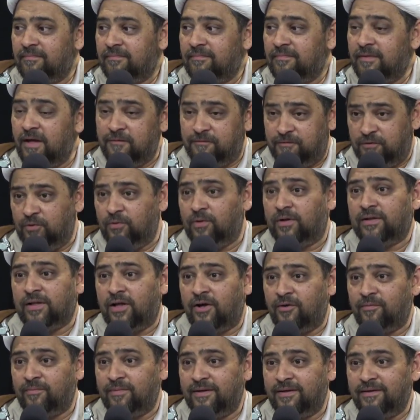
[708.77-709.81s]
If you
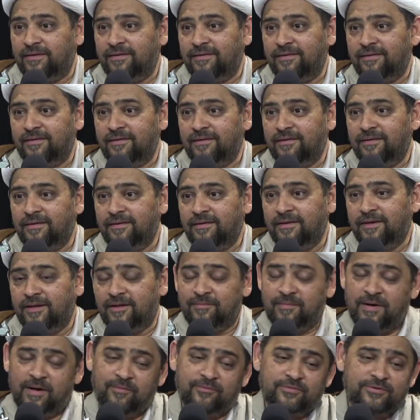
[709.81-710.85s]
allow me.
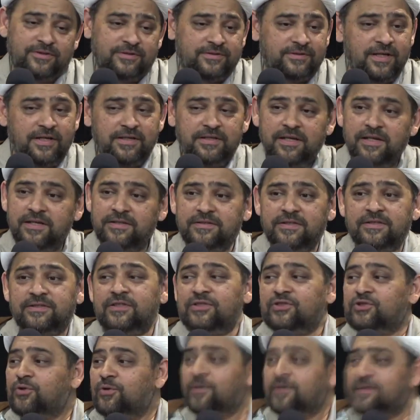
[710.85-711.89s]
Imam Hussein said, yes, it's a
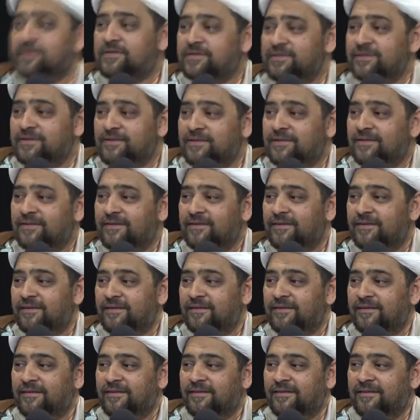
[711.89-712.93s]
choice.
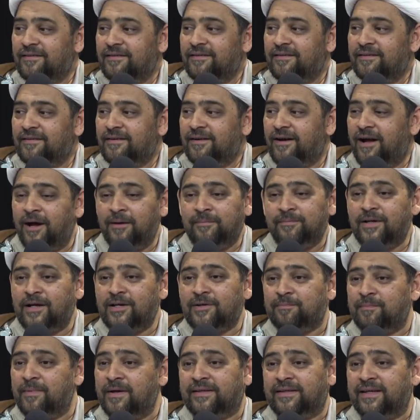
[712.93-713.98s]
I'm
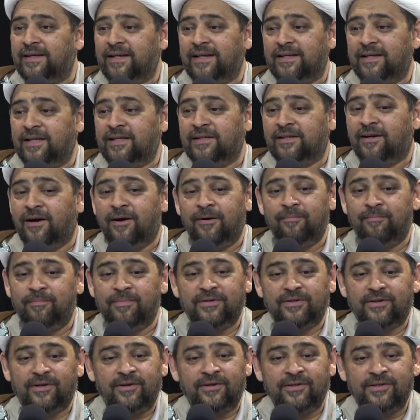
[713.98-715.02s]
not making it
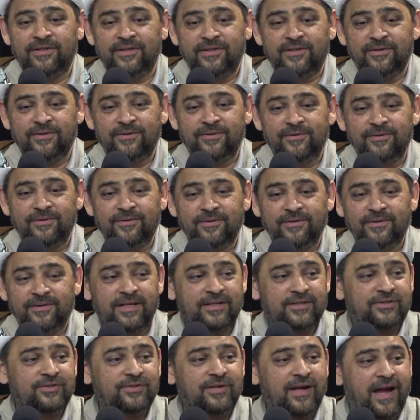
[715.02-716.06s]
incumbent on you
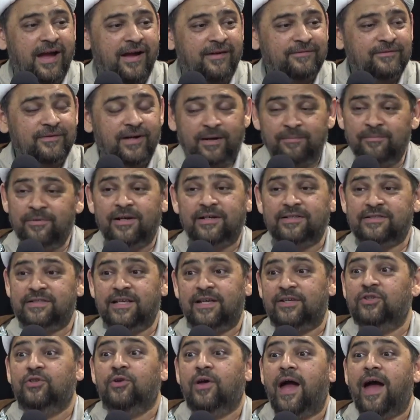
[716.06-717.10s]
that you have to. I'm not
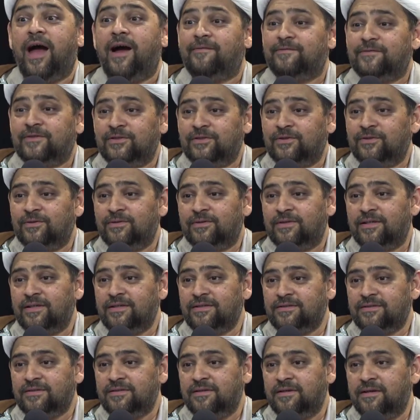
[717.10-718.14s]
saying you have to do
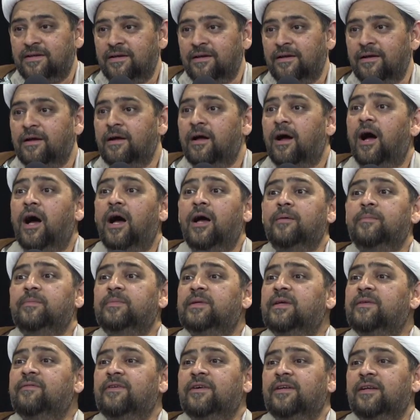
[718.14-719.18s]
this. I'm
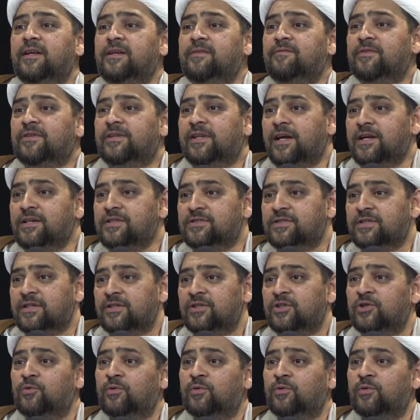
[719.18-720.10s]
giving an invitation. You